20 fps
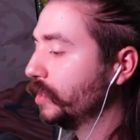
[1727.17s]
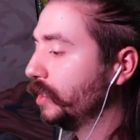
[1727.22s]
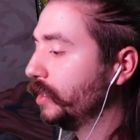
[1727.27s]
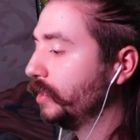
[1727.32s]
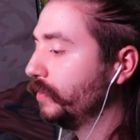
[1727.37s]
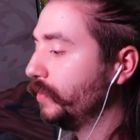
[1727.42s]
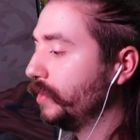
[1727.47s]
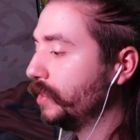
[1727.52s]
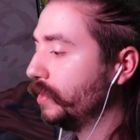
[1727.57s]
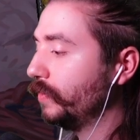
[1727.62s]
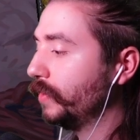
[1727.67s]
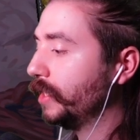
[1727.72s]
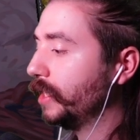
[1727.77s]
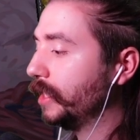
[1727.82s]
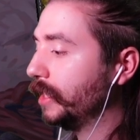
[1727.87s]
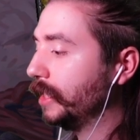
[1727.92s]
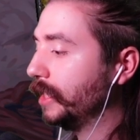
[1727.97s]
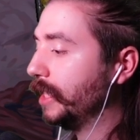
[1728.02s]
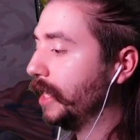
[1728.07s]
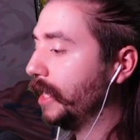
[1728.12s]
And we don't get a
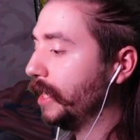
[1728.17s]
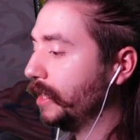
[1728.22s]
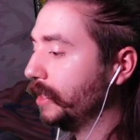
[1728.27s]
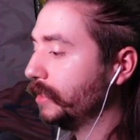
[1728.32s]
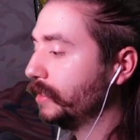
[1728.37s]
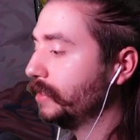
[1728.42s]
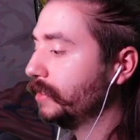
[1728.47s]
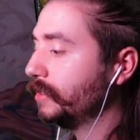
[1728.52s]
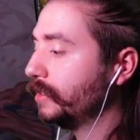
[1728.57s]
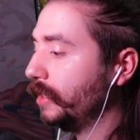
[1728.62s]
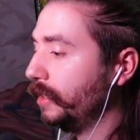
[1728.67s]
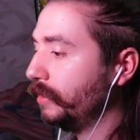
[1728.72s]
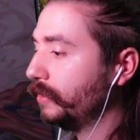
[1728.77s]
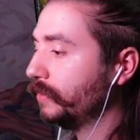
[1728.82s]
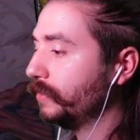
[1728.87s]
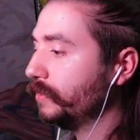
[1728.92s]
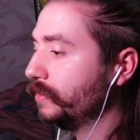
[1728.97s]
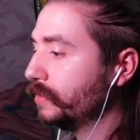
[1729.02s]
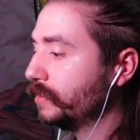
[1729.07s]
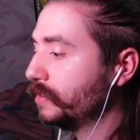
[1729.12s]
land. That
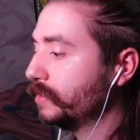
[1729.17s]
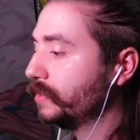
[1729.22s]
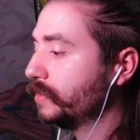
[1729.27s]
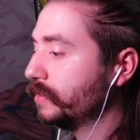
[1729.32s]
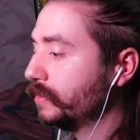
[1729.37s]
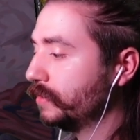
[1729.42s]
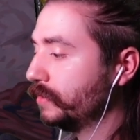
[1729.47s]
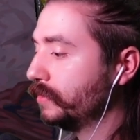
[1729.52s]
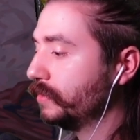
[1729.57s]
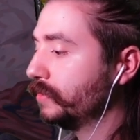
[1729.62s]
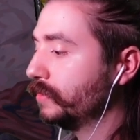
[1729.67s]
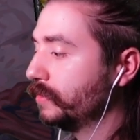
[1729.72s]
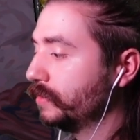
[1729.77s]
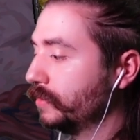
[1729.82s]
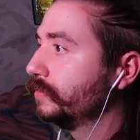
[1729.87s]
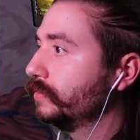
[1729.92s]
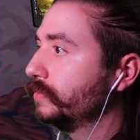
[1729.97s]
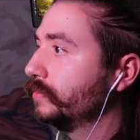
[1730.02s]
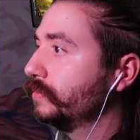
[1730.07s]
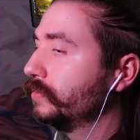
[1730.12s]
hurts.
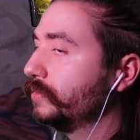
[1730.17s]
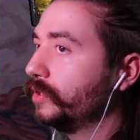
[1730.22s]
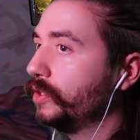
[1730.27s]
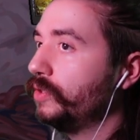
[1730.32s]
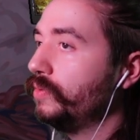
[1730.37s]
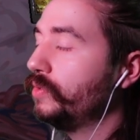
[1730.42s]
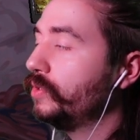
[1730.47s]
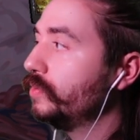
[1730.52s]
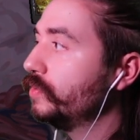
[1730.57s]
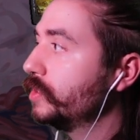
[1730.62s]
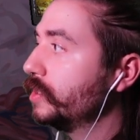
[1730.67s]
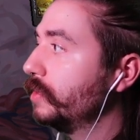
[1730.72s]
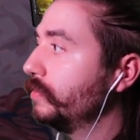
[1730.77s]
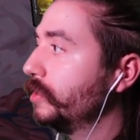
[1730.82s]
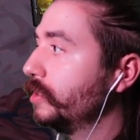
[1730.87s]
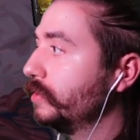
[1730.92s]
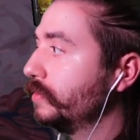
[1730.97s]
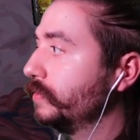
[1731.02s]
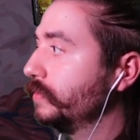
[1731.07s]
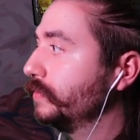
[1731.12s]
You do
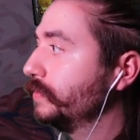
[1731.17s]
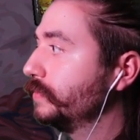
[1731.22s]
something?